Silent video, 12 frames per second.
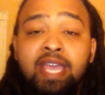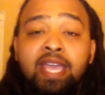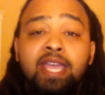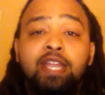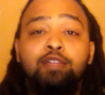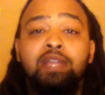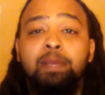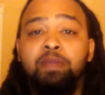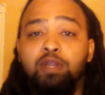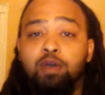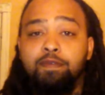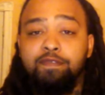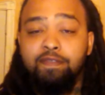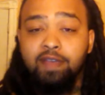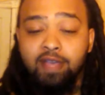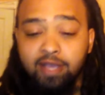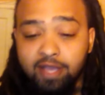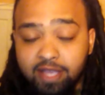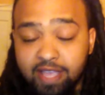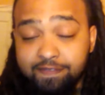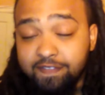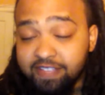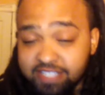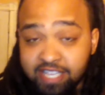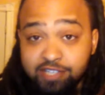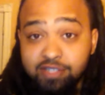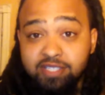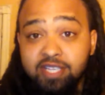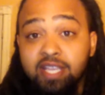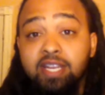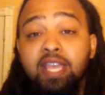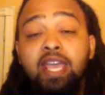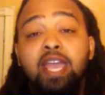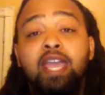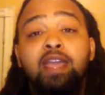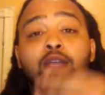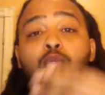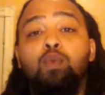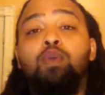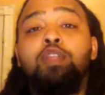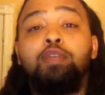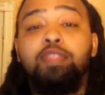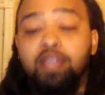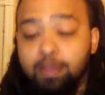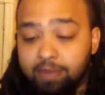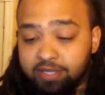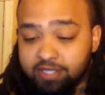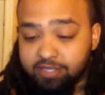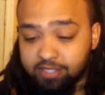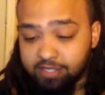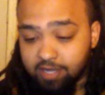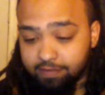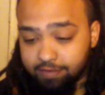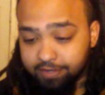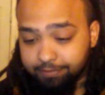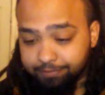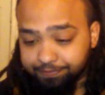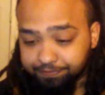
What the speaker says: and you let me know if it's interesting and what do you think about this discovery.